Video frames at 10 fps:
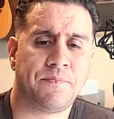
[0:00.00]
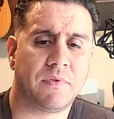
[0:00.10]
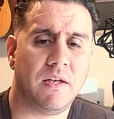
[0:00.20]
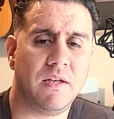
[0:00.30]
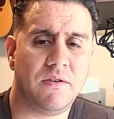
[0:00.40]

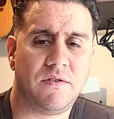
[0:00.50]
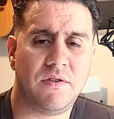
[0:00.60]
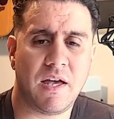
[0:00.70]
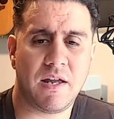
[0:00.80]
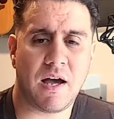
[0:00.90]
is
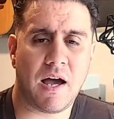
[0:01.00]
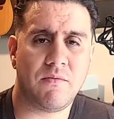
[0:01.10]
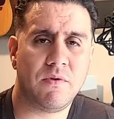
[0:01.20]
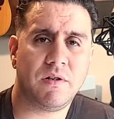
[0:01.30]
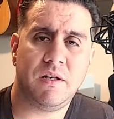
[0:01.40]
that I
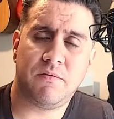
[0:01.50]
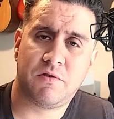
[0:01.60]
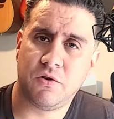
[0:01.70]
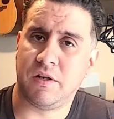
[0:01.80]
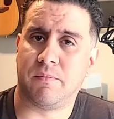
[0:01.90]
really
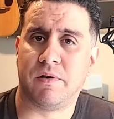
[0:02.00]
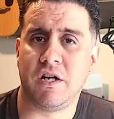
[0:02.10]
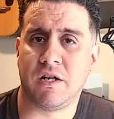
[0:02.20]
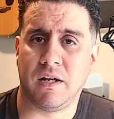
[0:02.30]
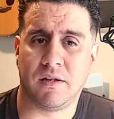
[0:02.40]
truly
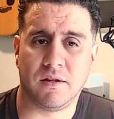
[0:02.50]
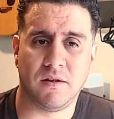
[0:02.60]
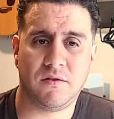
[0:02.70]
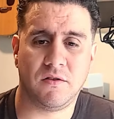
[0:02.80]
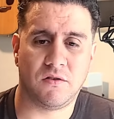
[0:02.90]
appreciate that
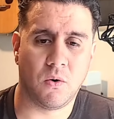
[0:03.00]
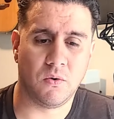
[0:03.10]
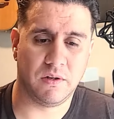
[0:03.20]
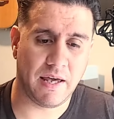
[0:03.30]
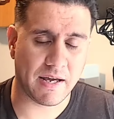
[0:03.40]
this is
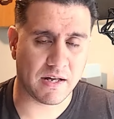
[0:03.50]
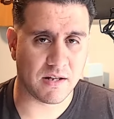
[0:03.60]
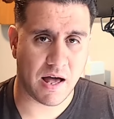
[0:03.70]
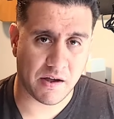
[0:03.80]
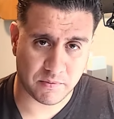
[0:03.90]
totally a
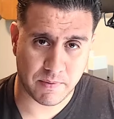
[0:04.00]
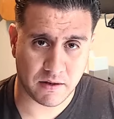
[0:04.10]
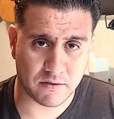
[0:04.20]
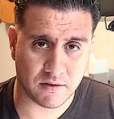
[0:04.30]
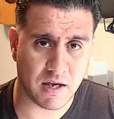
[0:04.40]
class
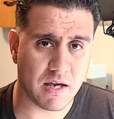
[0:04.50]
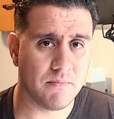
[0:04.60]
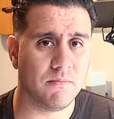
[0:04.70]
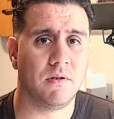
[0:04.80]
based game.